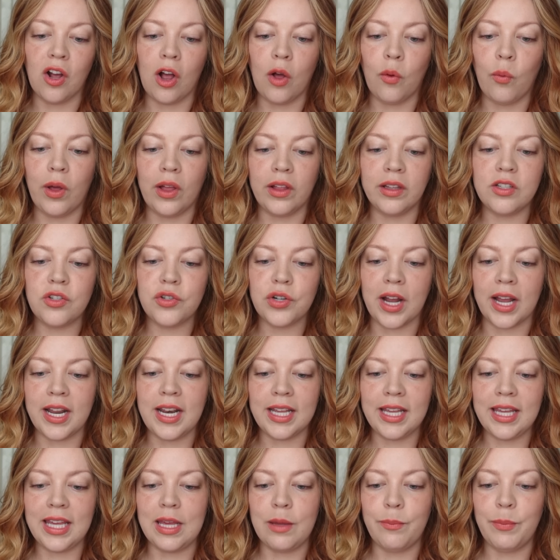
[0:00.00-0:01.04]
all while trying
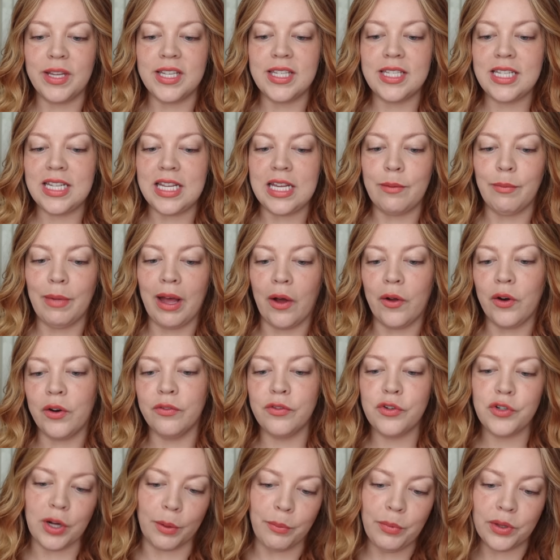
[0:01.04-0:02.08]
to keep his team out
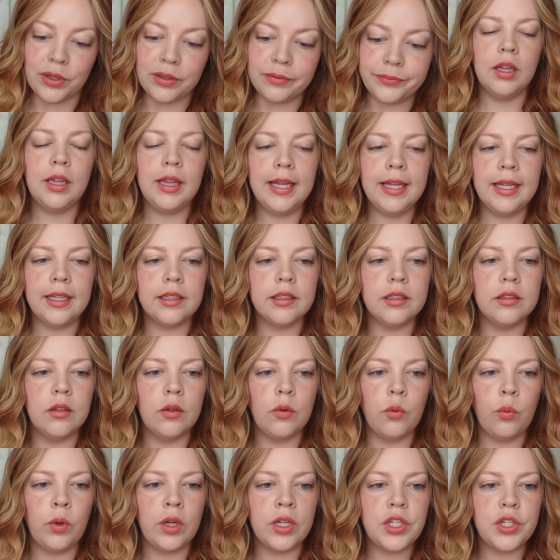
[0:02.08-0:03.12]
of trouble. Click,
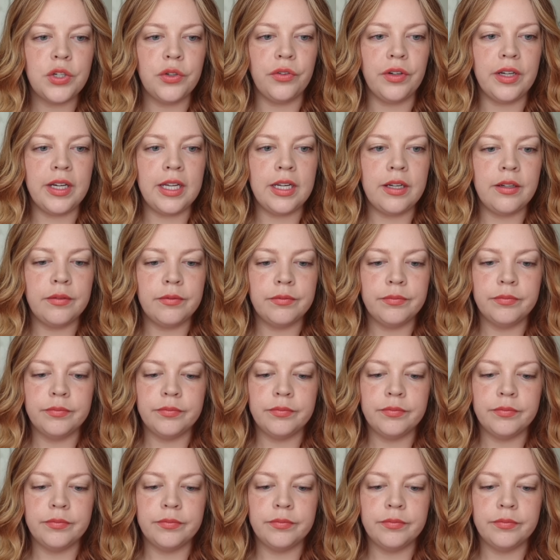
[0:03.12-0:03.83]
want to read.